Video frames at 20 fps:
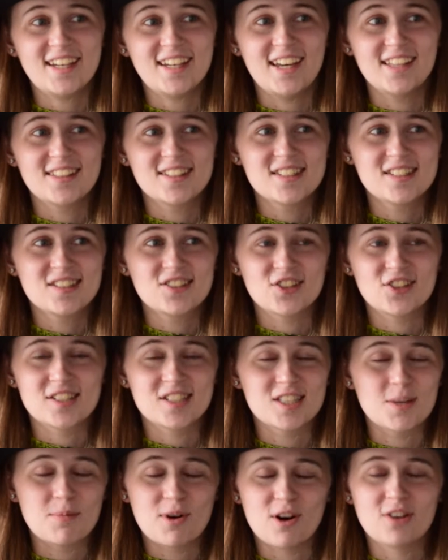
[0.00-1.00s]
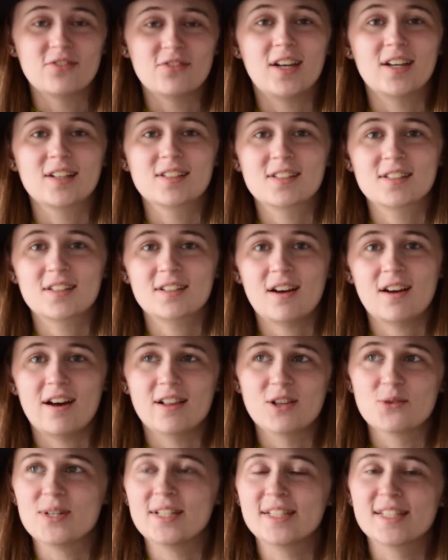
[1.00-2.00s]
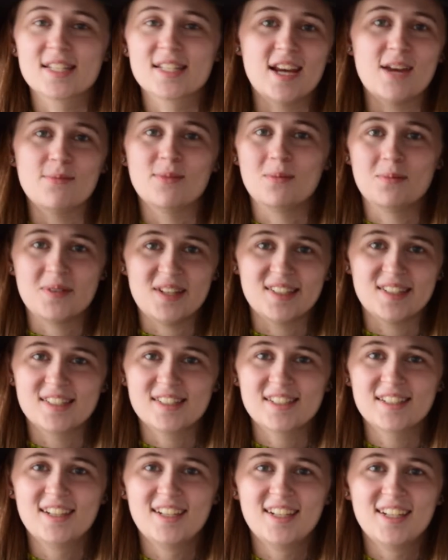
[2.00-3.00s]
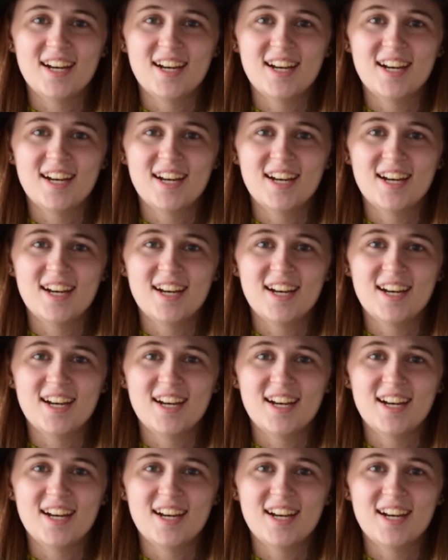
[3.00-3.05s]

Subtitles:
It's just the perfect Halloween statement piece.